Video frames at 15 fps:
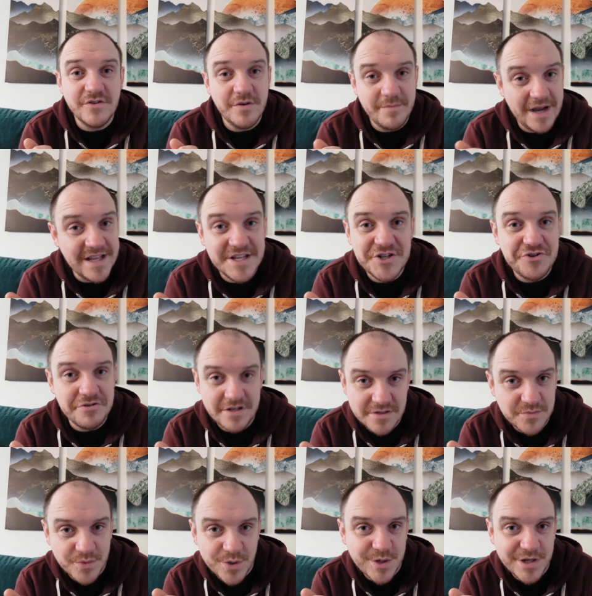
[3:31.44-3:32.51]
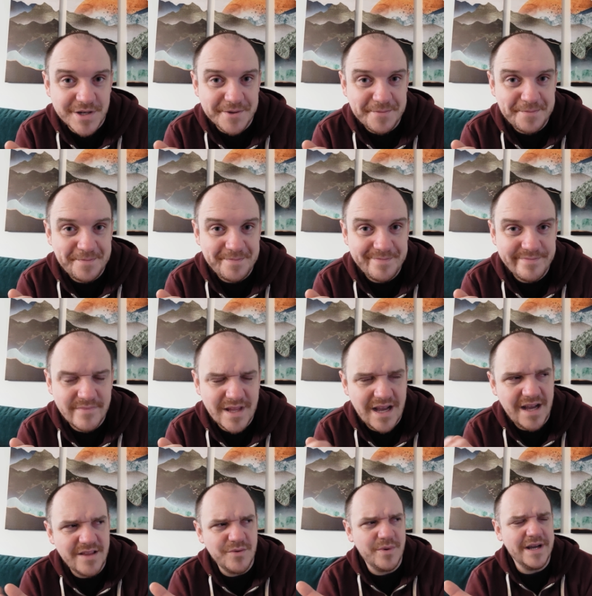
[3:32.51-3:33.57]
to remind you to drink some water.
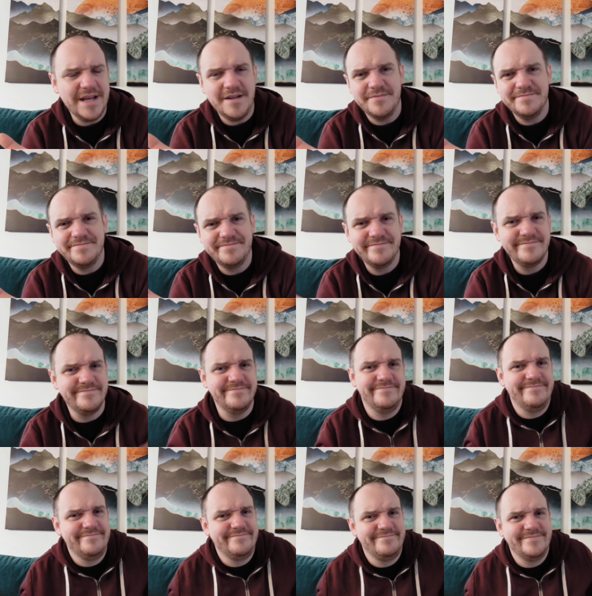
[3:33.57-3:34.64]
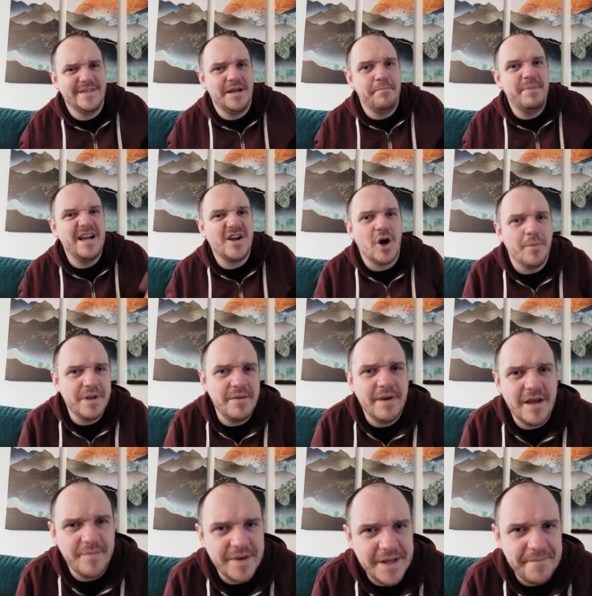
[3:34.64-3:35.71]
Either way, bit of comedy
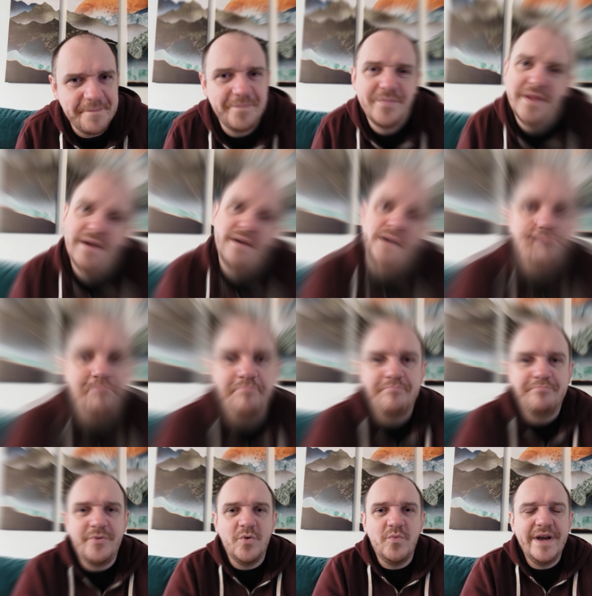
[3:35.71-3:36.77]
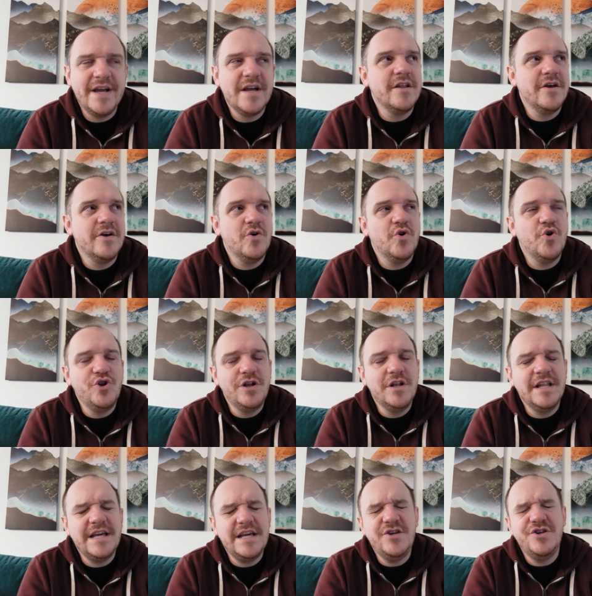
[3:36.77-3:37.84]
maybe. But we're going to
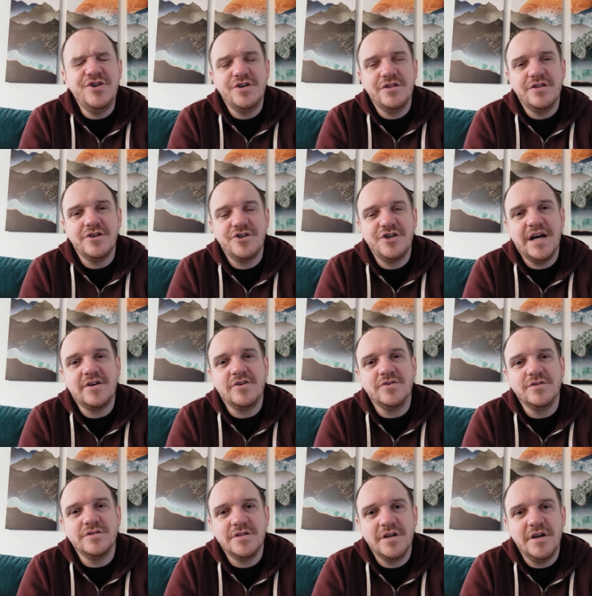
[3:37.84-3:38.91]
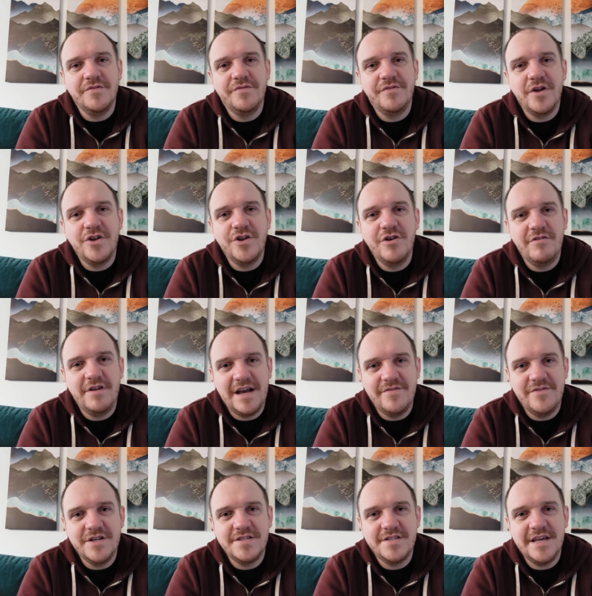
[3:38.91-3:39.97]
unleash the shackles of
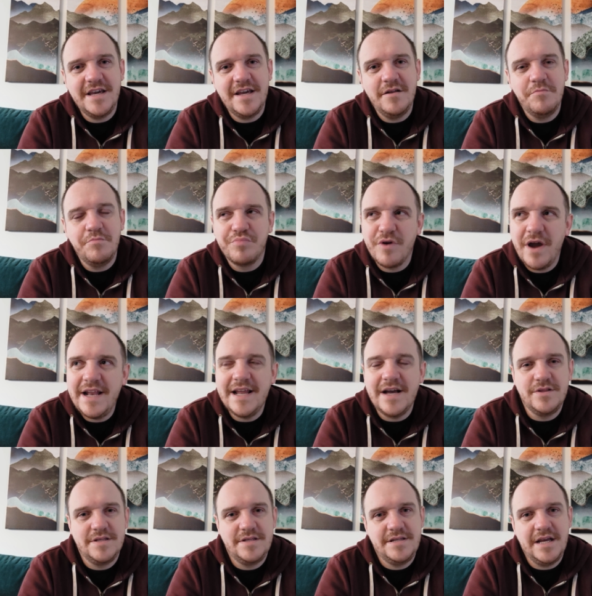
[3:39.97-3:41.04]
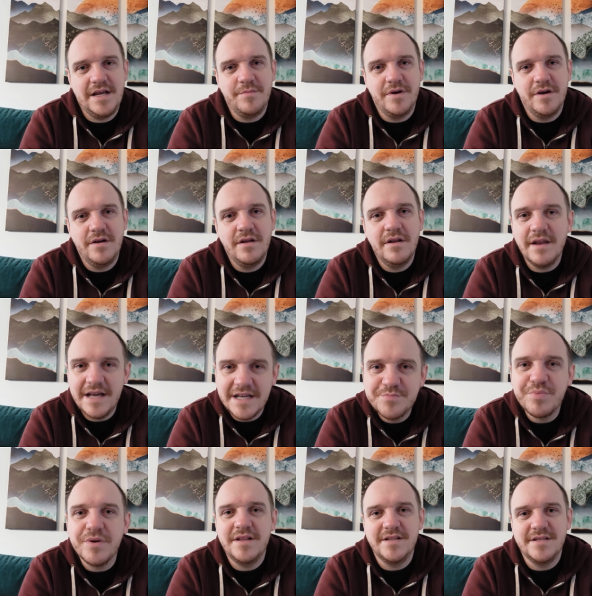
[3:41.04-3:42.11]
neurodiversity, break down the stigma, let's
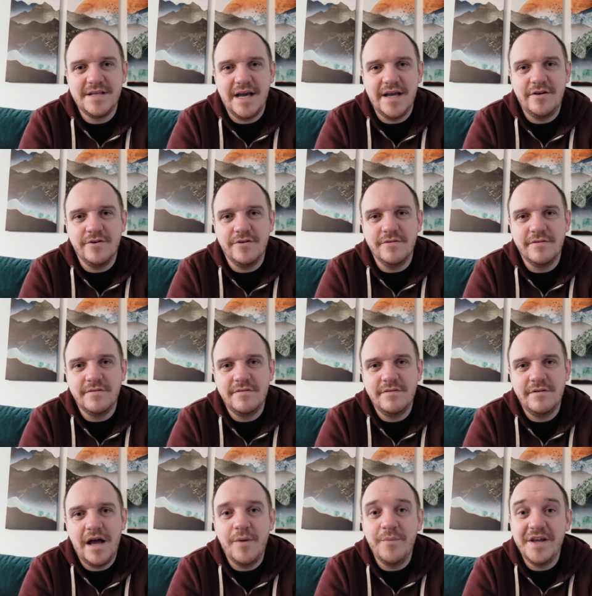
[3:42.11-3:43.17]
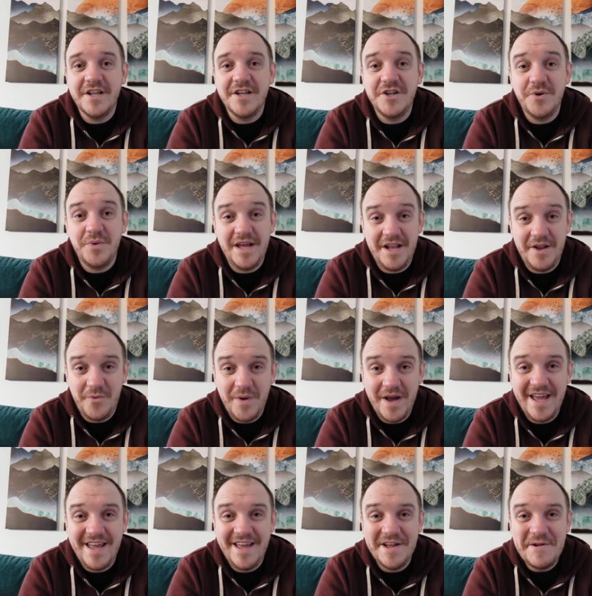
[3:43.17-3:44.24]
break the cycle, and we're going to do it in a
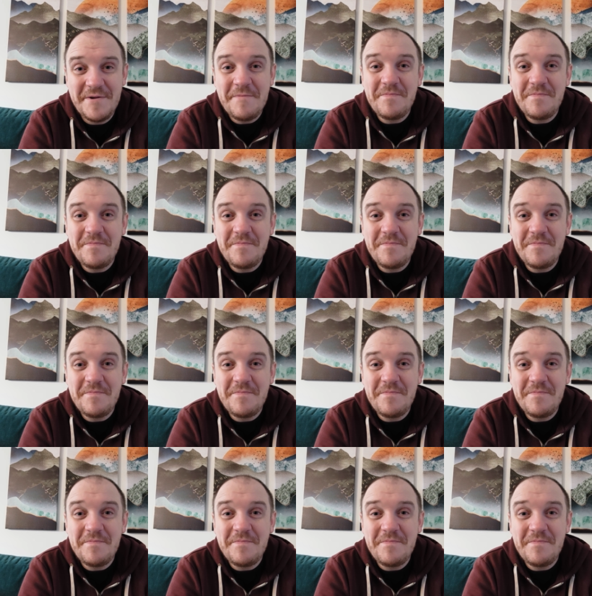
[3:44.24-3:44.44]
way